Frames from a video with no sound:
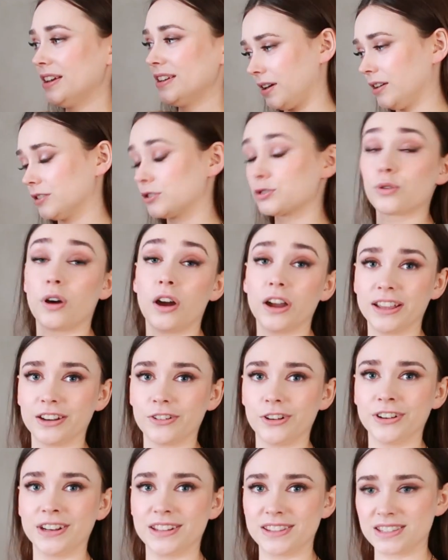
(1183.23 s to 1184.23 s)
I'll try it
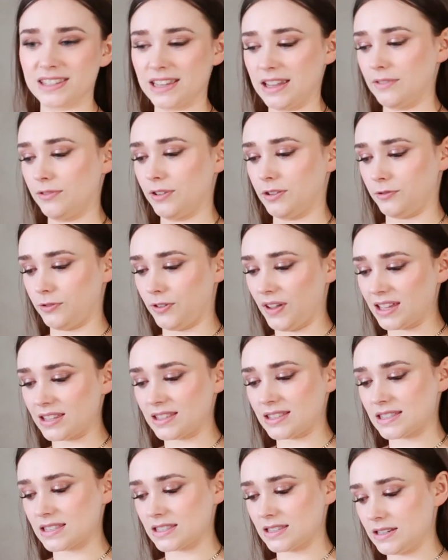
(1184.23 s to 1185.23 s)
on and see if it
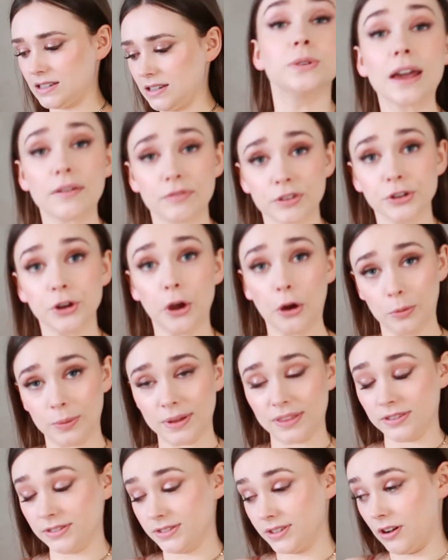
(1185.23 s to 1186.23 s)
fits. You never know
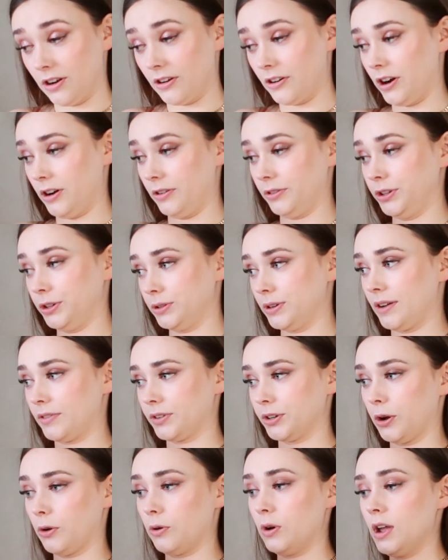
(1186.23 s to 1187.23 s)
with Zara, you
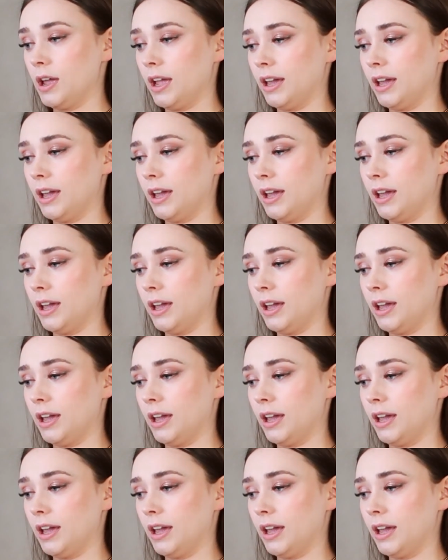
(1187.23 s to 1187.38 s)
never know.